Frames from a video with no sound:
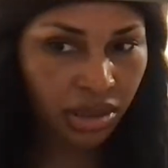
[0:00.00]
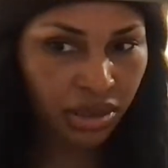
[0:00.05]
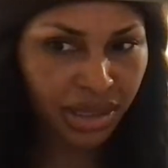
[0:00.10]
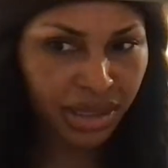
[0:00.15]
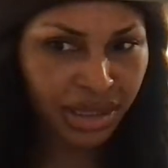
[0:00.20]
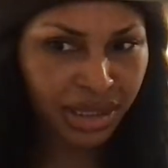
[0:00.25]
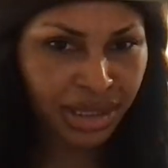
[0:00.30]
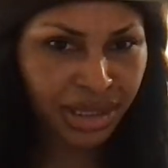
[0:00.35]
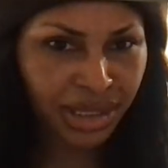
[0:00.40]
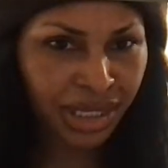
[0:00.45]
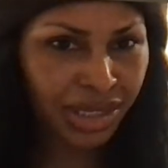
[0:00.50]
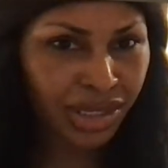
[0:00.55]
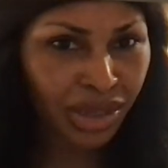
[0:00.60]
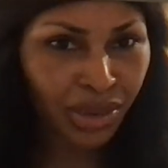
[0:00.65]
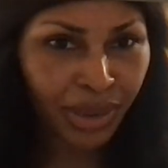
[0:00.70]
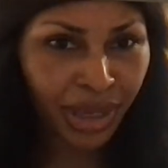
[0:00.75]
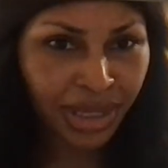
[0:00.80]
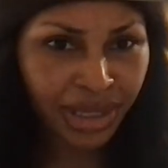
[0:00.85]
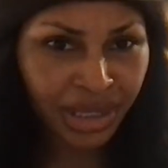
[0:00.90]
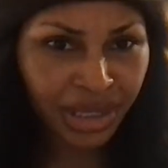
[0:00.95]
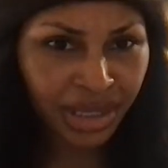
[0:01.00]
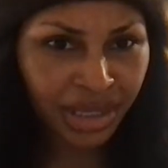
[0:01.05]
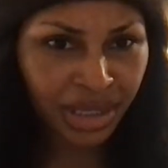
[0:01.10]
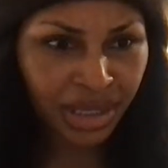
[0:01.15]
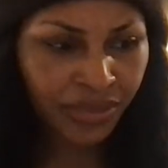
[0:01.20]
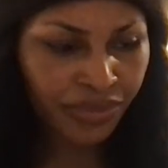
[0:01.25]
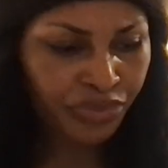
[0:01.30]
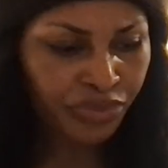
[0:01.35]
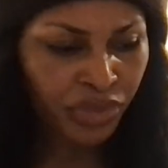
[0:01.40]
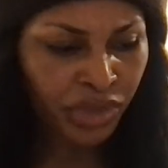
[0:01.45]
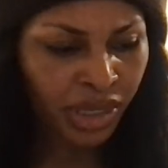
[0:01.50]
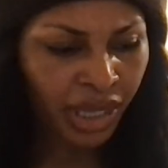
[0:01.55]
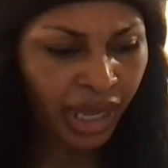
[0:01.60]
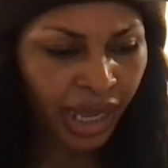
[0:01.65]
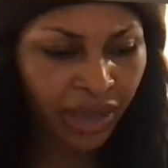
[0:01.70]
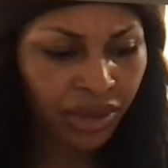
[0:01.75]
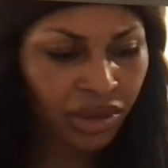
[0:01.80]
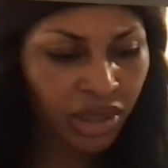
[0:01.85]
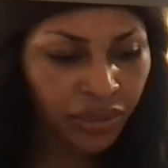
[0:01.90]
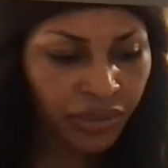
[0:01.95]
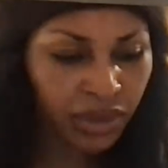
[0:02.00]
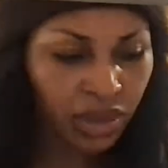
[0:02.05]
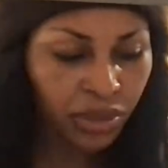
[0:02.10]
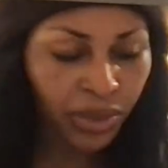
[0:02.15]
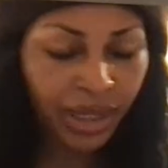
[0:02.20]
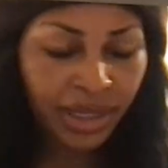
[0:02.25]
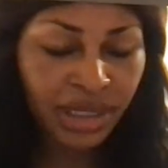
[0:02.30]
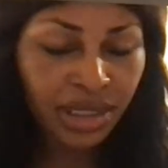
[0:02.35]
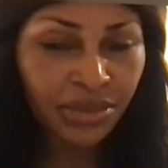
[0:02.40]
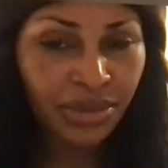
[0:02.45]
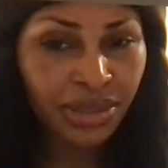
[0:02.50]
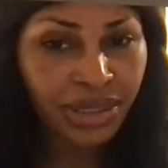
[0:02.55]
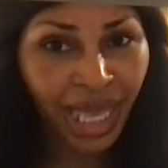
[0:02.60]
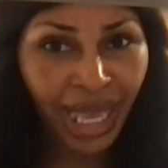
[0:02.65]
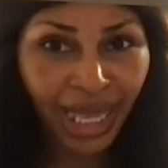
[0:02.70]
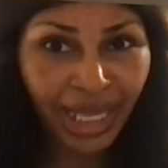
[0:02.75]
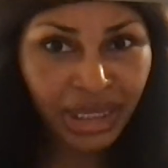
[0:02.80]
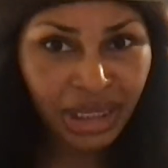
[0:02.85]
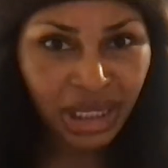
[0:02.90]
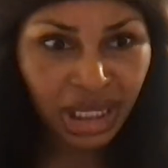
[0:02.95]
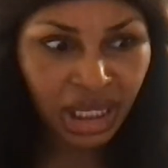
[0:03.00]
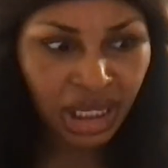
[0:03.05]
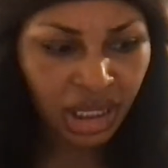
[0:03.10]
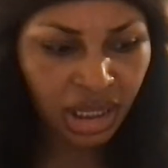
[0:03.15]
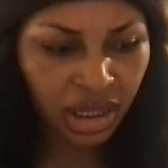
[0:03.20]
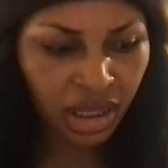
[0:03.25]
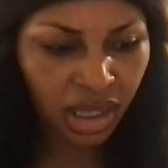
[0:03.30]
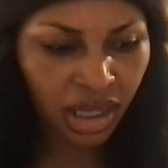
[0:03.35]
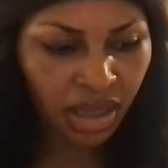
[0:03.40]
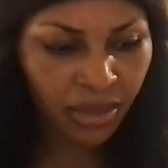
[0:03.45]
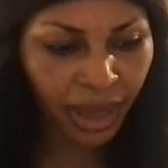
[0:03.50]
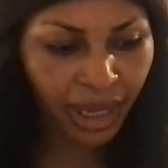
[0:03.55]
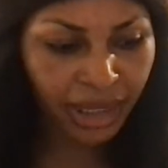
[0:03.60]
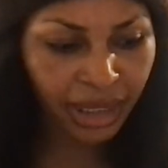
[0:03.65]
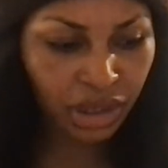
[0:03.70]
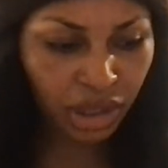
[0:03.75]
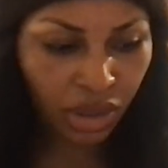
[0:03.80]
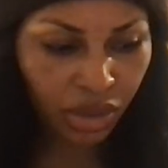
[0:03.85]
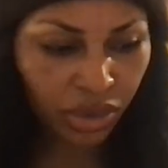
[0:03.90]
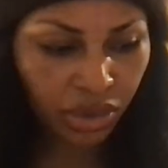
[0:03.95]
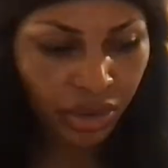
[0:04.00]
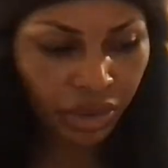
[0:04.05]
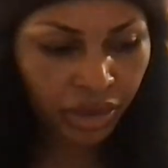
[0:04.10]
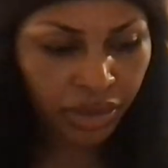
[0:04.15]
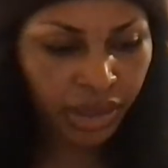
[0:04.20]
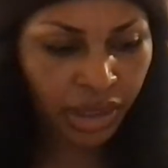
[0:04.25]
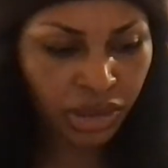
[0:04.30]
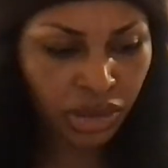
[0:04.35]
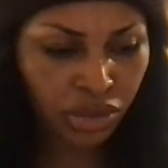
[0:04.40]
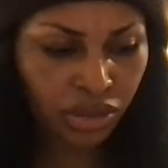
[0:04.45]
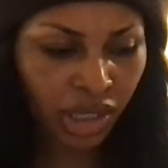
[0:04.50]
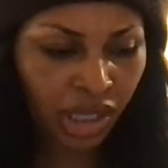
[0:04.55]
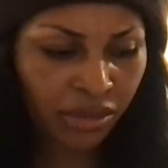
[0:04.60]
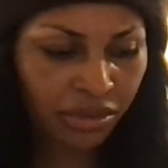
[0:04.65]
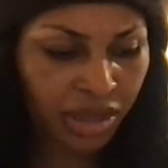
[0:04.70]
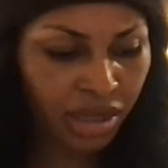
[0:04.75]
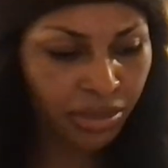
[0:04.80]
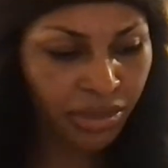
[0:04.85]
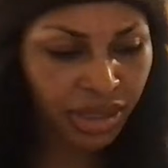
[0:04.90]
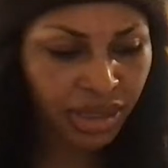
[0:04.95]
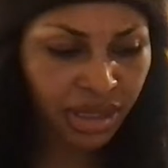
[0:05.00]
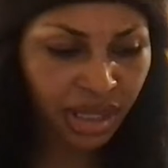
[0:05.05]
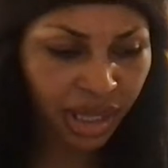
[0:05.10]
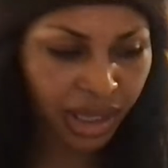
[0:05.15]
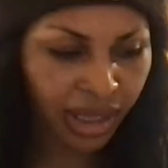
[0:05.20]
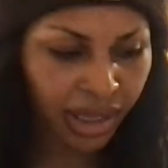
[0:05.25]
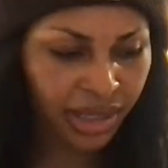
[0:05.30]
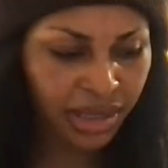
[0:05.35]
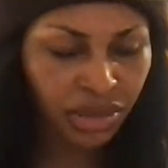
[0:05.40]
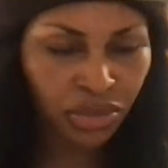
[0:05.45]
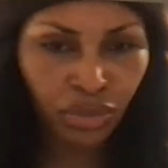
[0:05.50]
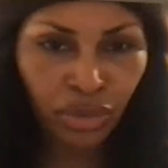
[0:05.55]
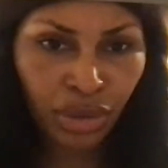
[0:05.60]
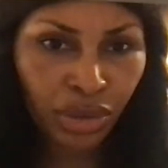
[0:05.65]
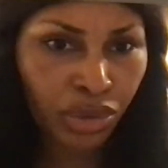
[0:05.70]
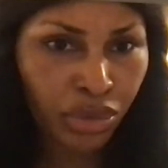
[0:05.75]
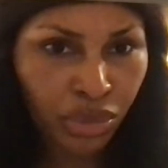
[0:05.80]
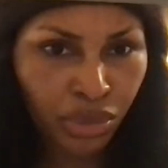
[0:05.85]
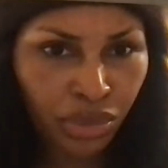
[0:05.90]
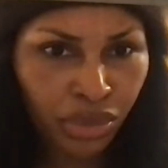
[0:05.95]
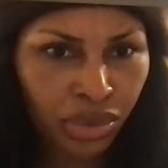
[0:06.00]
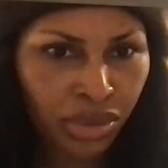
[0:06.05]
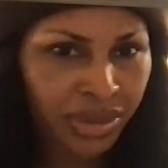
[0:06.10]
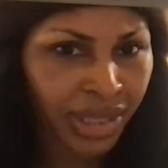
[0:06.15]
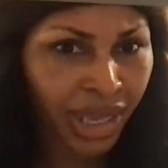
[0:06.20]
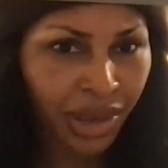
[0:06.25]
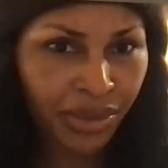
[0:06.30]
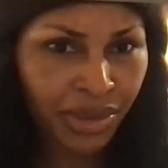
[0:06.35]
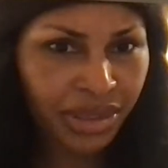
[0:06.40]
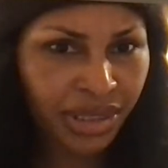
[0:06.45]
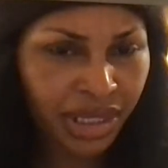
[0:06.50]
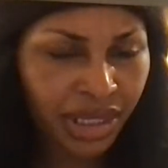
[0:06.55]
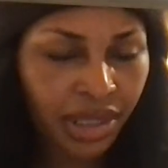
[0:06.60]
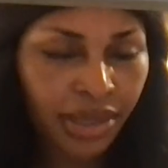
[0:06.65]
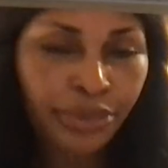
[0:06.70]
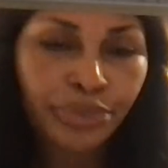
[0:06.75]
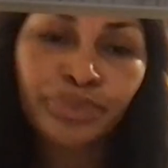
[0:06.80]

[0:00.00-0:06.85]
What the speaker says: And she said, no, I didn't. I don't even know why she was asking. I told her that you gave me a massage. We're cool. That was it.